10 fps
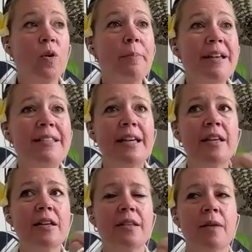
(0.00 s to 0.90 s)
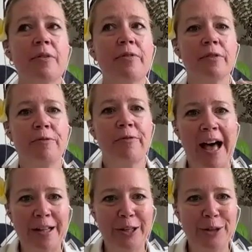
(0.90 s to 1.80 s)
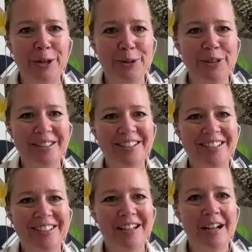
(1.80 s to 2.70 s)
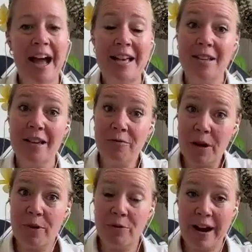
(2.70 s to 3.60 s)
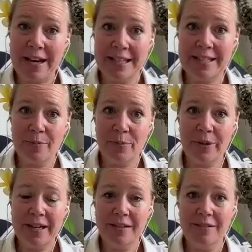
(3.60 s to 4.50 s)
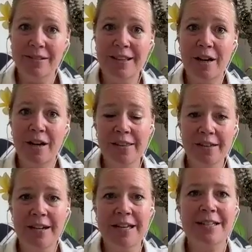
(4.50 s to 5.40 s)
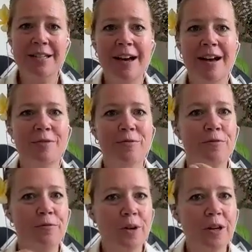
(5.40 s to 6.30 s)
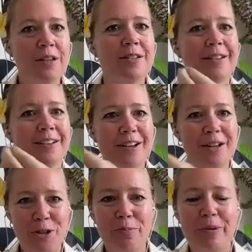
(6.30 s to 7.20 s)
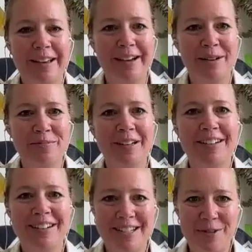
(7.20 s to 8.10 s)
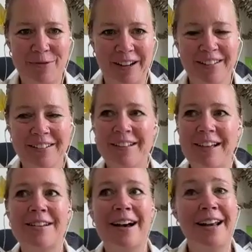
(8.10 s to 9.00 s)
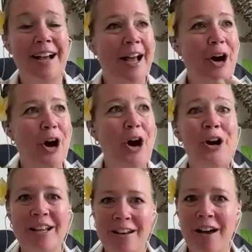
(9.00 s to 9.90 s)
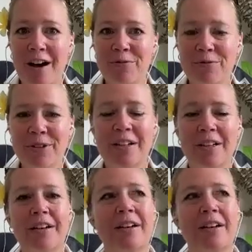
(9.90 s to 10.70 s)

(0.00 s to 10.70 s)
we're missing some of the value as from the writing standpoint. The author is not forced to become different. It's not hard enough.